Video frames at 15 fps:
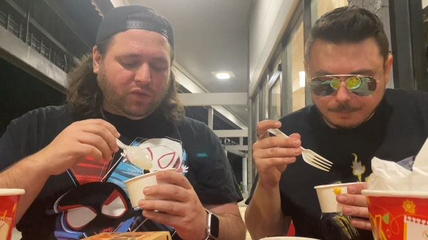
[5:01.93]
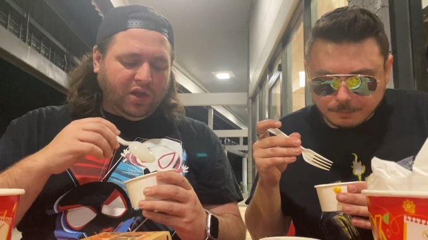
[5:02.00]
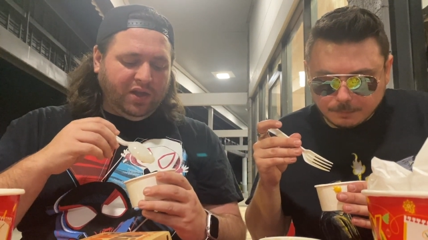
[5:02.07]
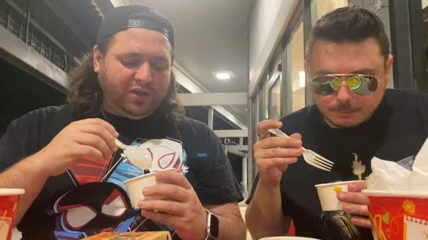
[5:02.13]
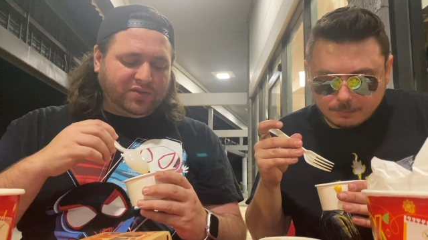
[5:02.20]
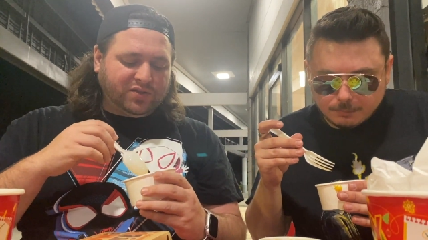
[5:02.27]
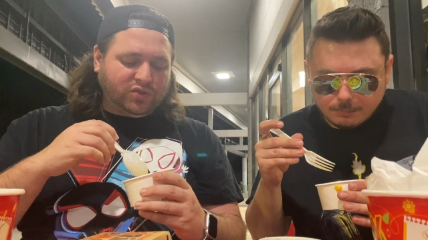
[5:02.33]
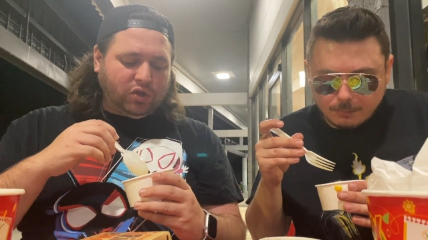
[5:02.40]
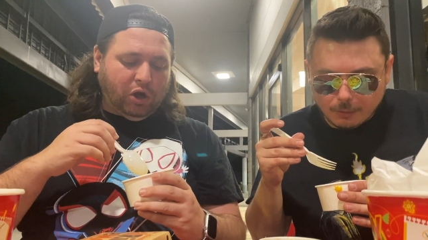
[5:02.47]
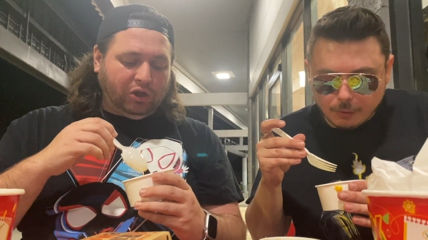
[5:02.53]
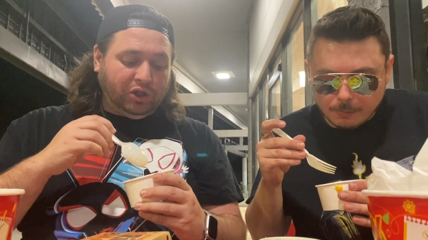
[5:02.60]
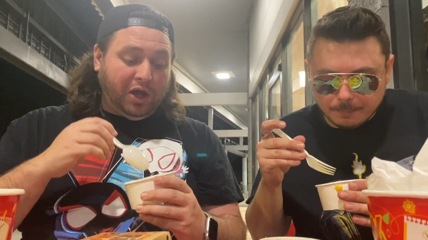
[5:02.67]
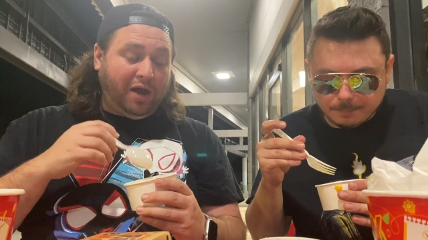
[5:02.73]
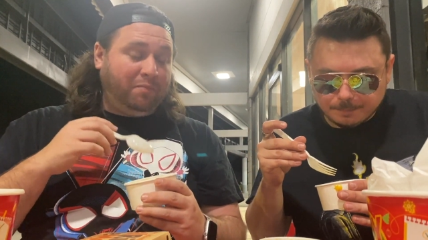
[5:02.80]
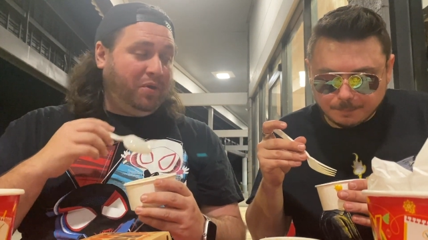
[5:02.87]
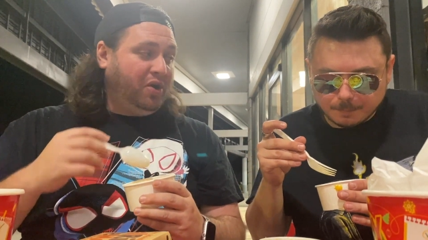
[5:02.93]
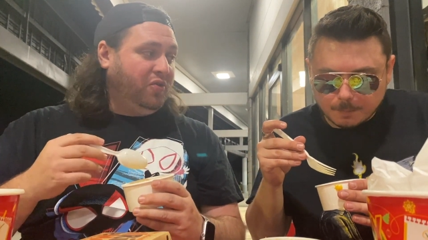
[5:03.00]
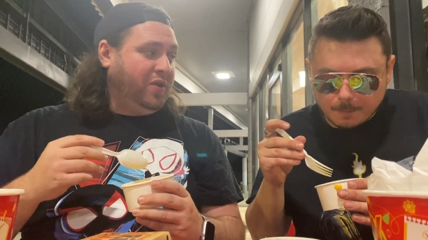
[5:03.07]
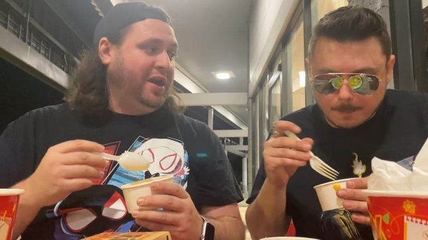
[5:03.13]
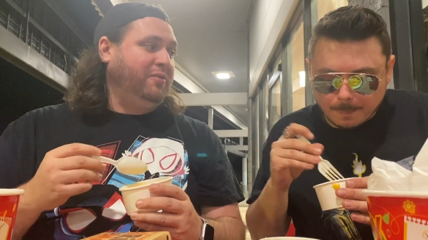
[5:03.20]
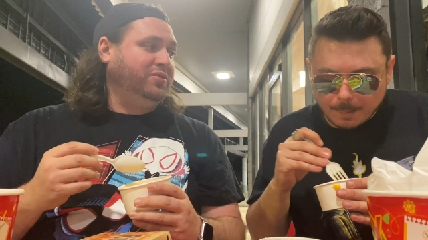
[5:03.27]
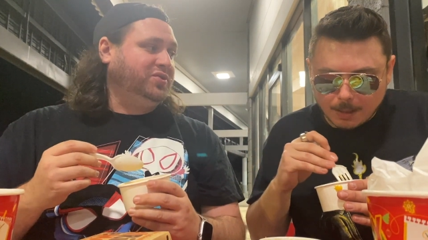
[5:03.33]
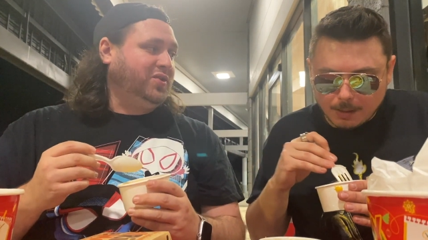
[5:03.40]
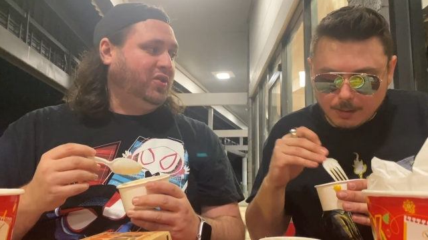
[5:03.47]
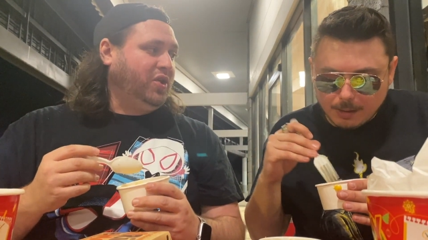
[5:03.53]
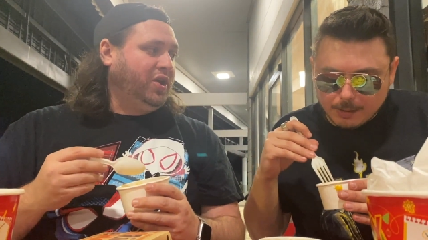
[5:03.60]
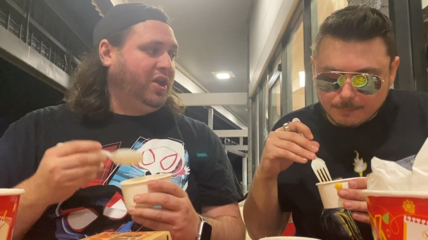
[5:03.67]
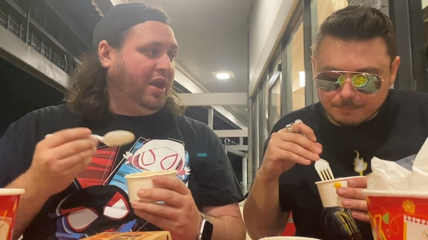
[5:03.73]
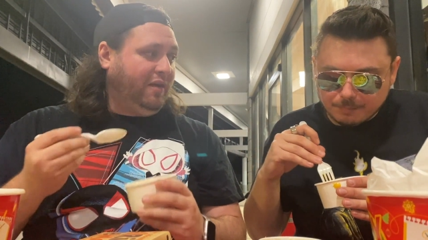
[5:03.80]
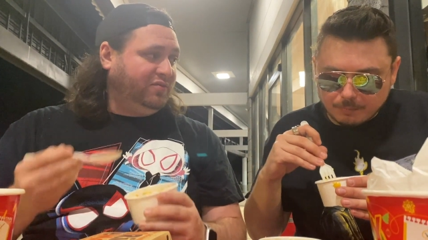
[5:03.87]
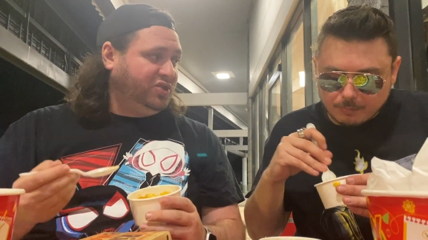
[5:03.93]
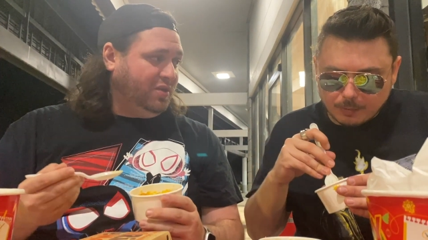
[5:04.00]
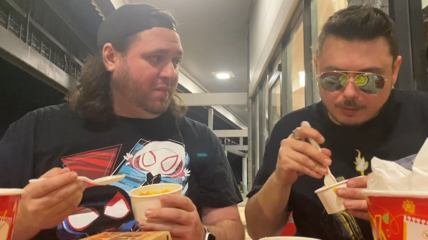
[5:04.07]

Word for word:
Speaker 1: It's a lot better than I would say like KFC